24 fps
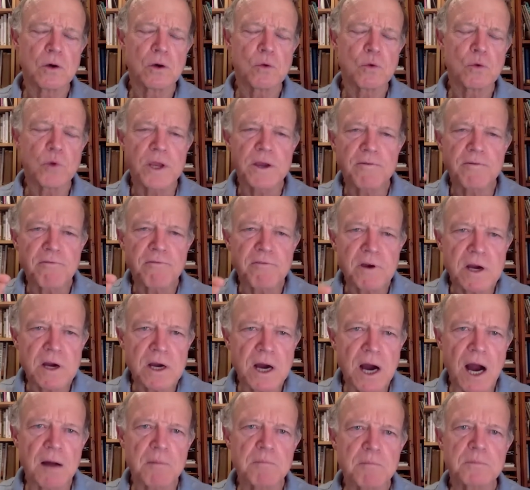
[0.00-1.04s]
We have
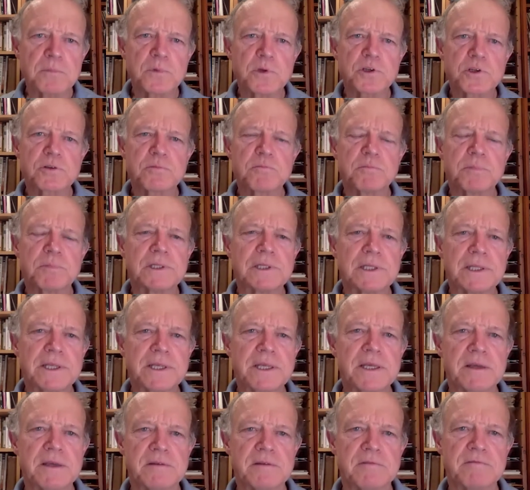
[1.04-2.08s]
come to
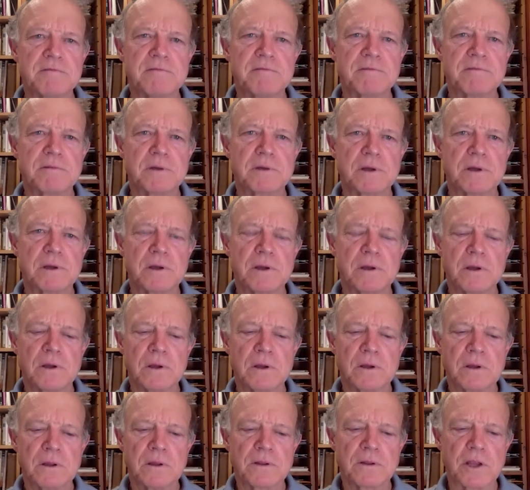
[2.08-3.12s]
believe
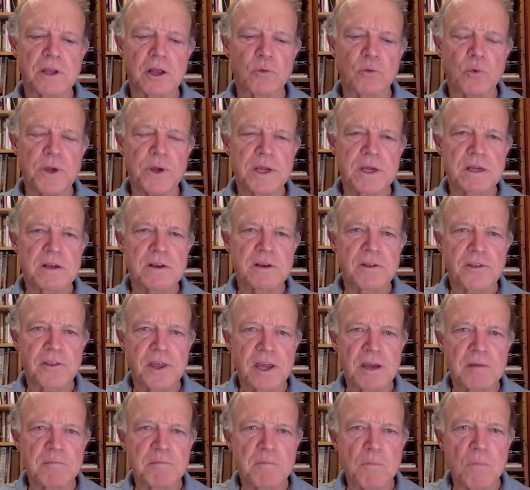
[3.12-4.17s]
that we can
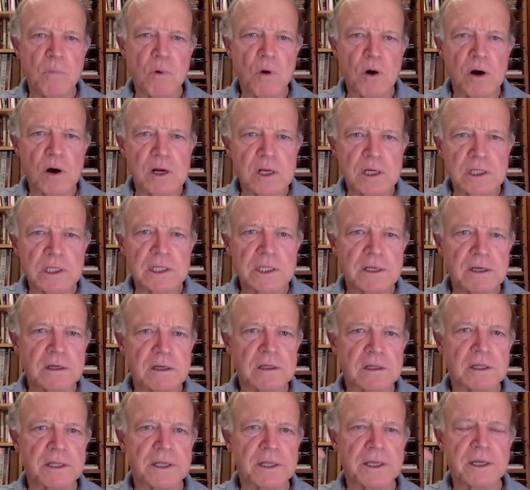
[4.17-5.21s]
think more
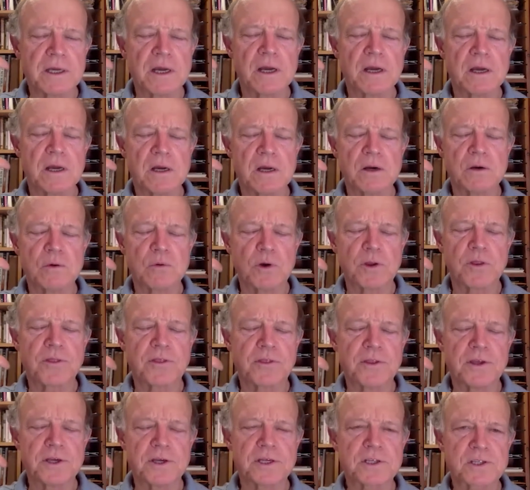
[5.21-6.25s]
clearly
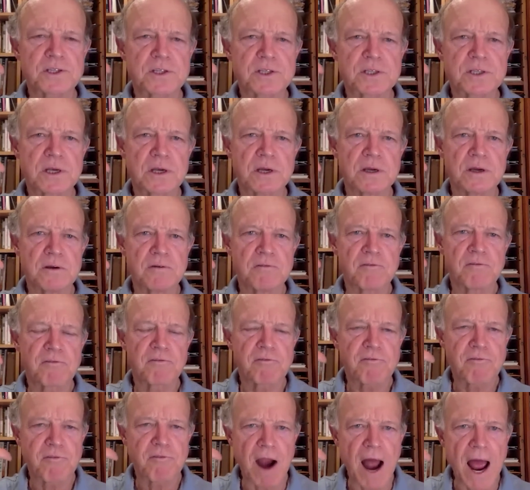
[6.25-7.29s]
with this
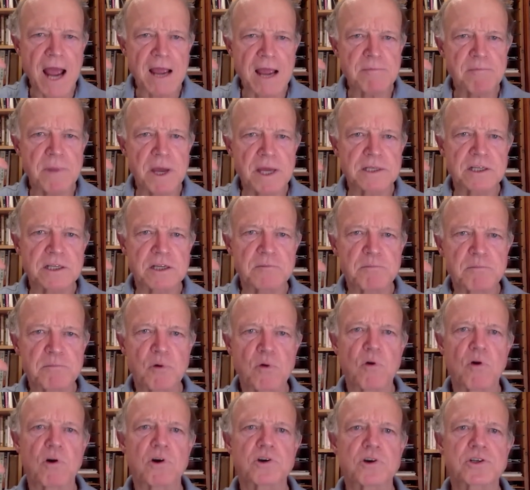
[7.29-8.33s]
fragmented
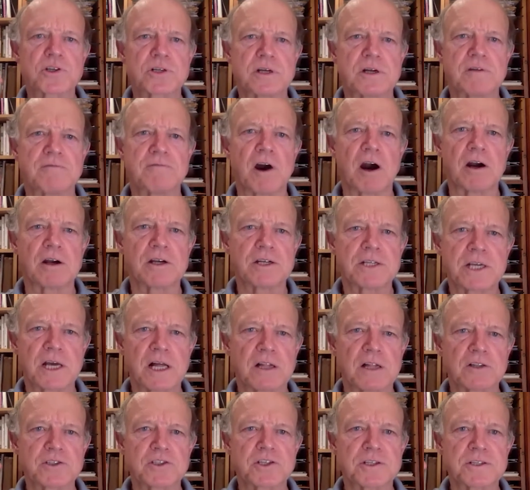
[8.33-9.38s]
portion of our
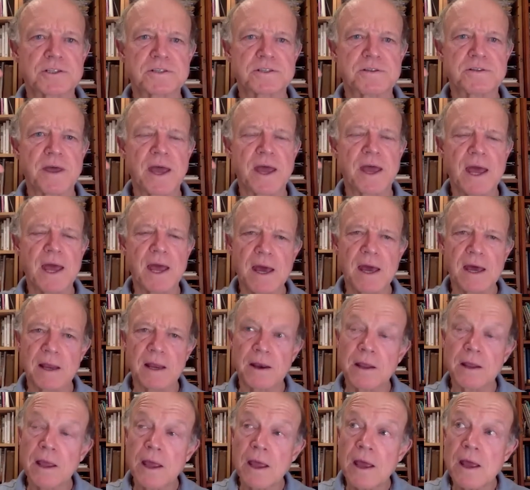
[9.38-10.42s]
intelligence in the
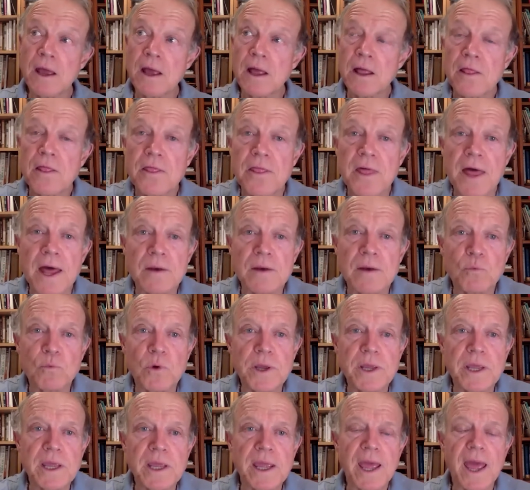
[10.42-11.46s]
head than
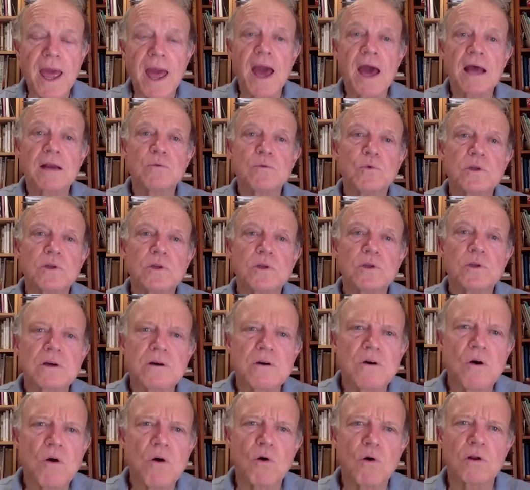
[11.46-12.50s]
we can with the
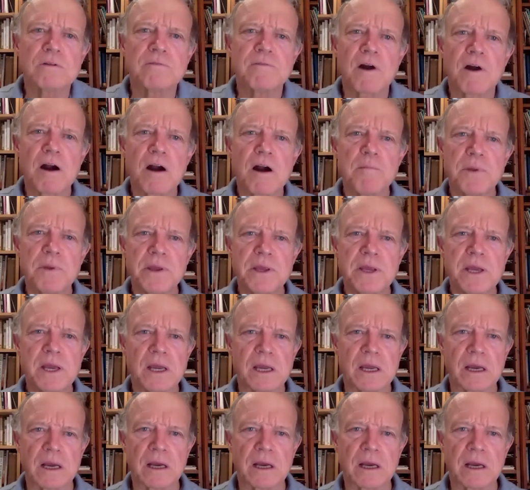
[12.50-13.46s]
whole of our being.